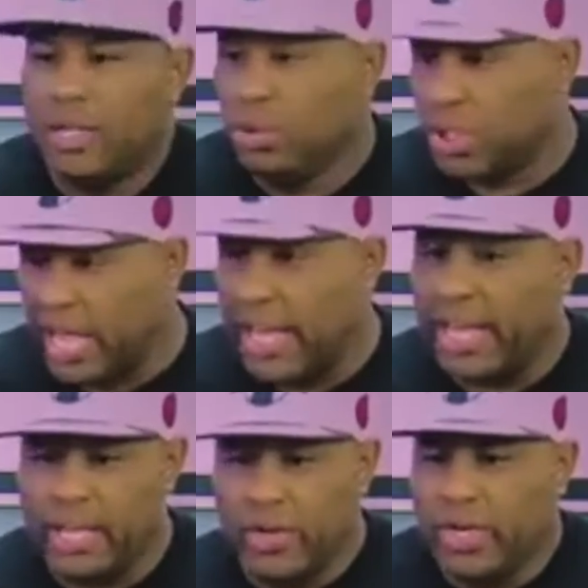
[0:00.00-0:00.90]
you said
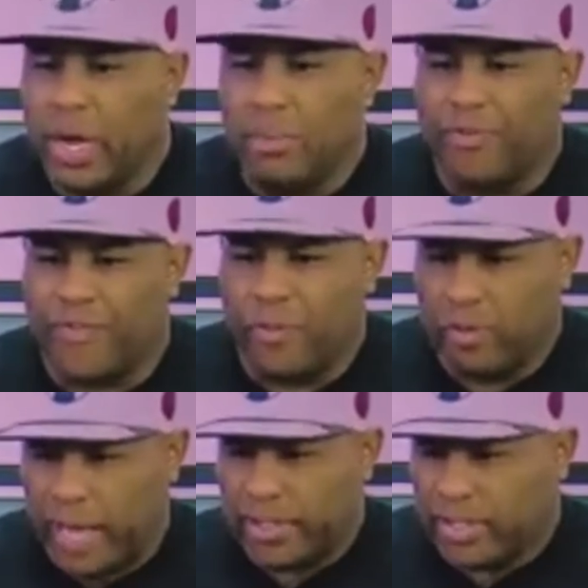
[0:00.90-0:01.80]
it. You're the number,
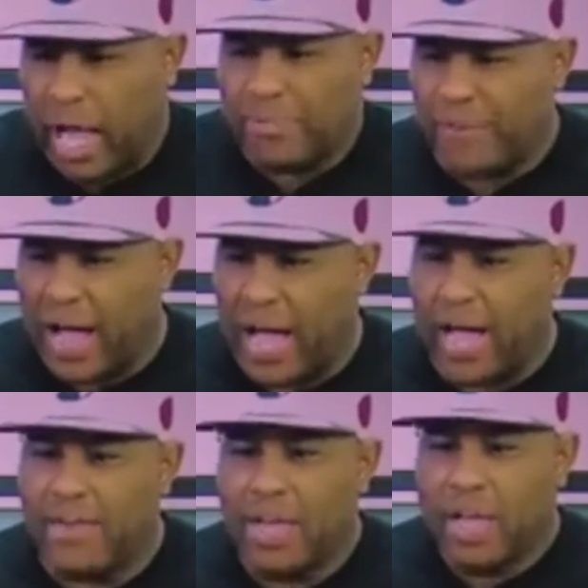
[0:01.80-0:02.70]
like, top
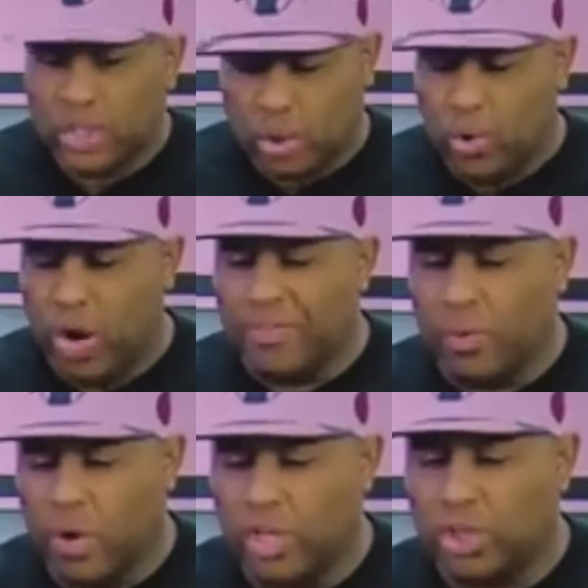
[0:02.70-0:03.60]
5. So whoever
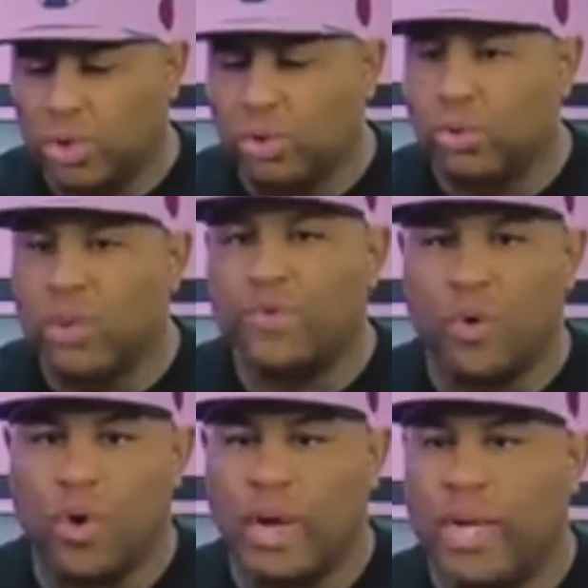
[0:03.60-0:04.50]
1, 2, 3,
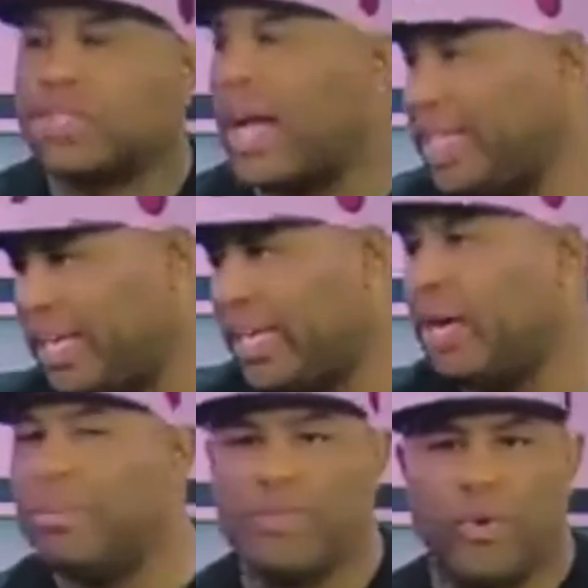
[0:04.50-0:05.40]
4 is, I need to get
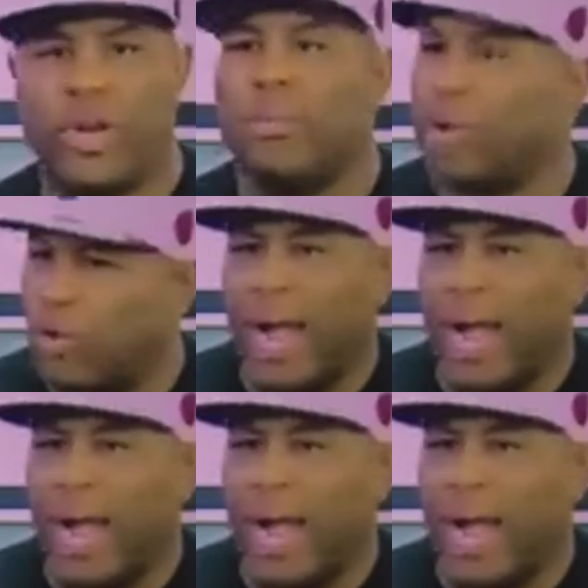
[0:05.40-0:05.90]
up before them and